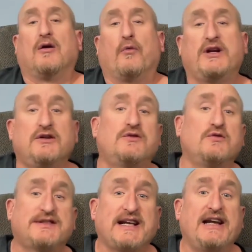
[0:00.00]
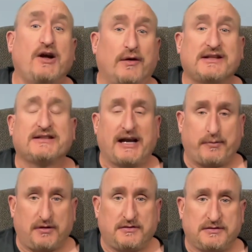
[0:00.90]
When you do say no at the
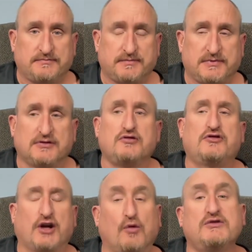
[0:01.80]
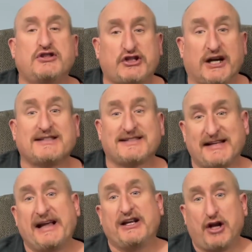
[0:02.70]
table, don't just
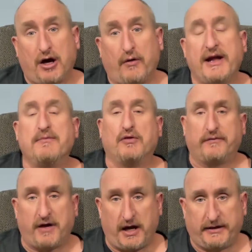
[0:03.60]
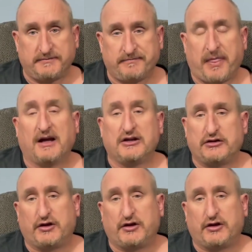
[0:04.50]
say no and move on.